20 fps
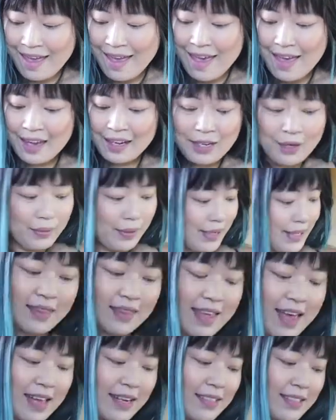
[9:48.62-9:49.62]
anyway,
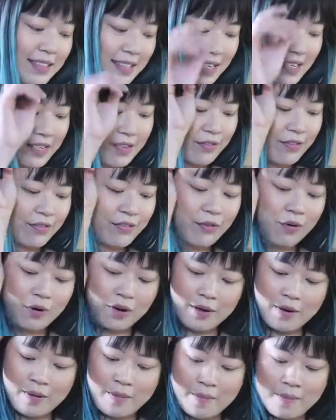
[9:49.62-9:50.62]
that is it
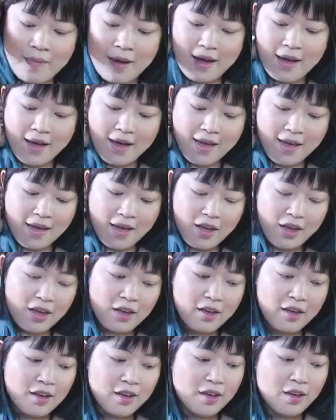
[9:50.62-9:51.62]
for my
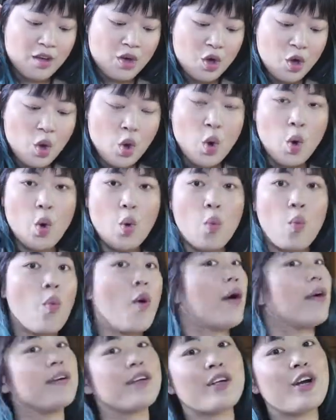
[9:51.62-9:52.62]

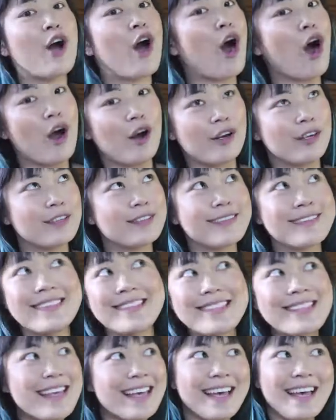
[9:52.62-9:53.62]
one
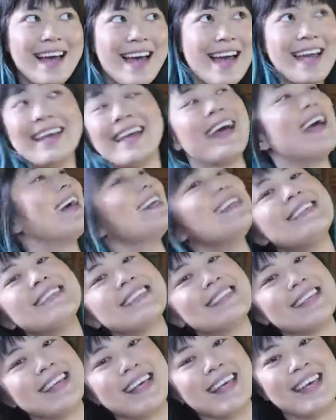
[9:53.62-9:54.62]
cards, I
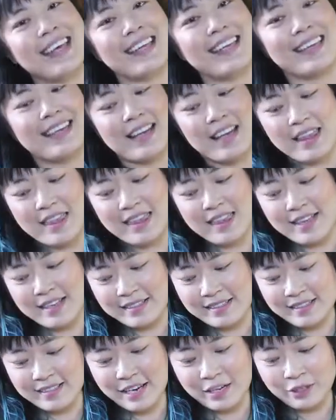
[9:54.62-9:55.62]
guess, in
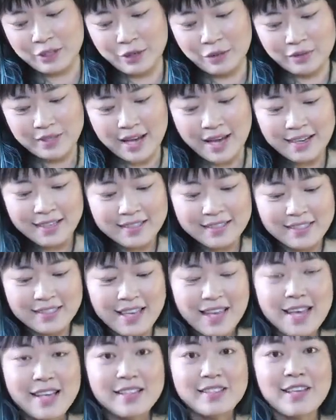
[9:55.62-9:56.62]
these tarot decks.
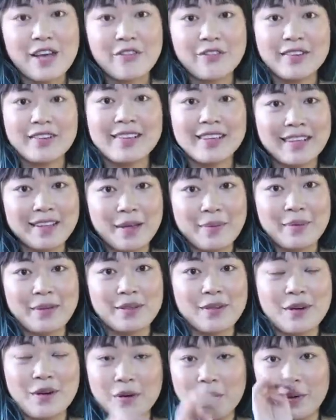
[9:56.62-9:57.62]
Definitely let me
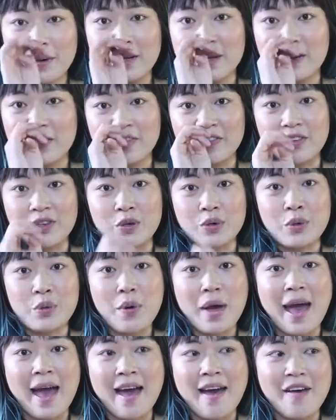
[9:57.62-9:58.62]
know if you
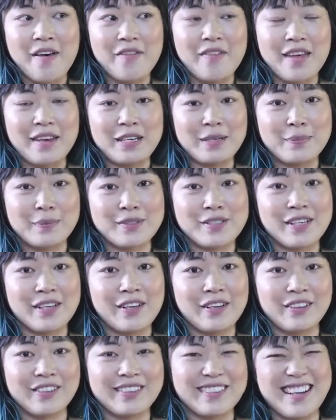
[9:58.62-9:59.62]
have any
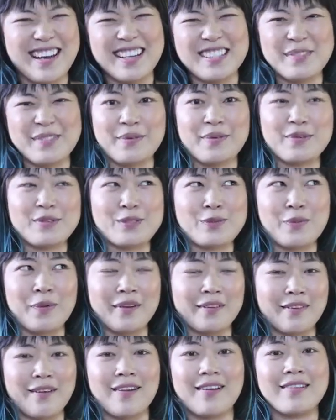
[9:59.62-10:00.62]
particular decks where there's
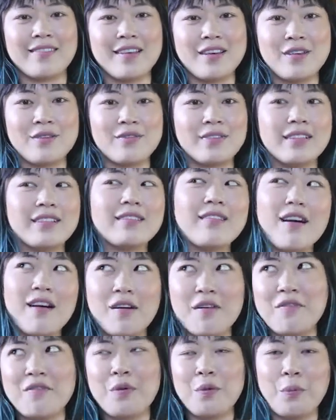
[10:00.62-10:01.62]
one card that you really
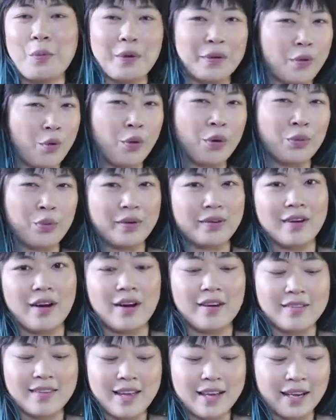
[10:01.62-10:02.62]
love or one
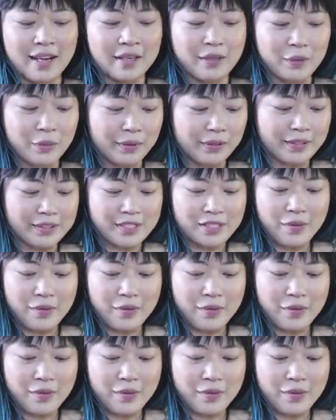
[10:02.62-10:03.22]
card that kind of weirds